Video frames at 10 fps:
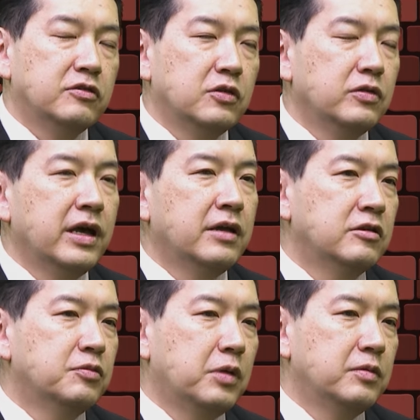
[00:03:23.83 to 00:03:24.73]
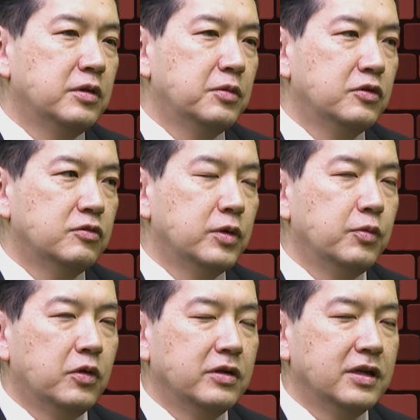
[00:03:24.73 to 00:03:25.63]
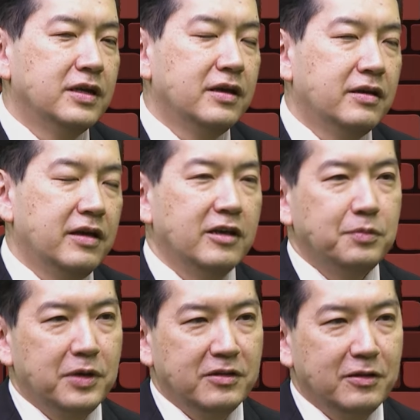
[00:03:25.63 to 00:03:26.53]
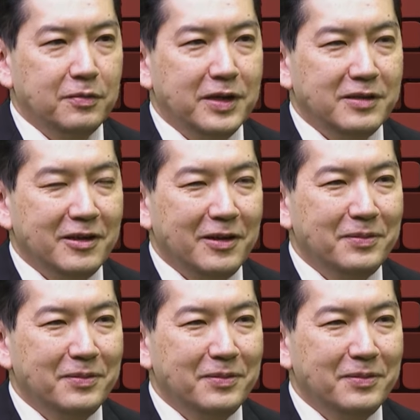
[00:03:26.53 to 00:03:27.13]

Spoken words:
So that is probably the most rewarding aspect of my job.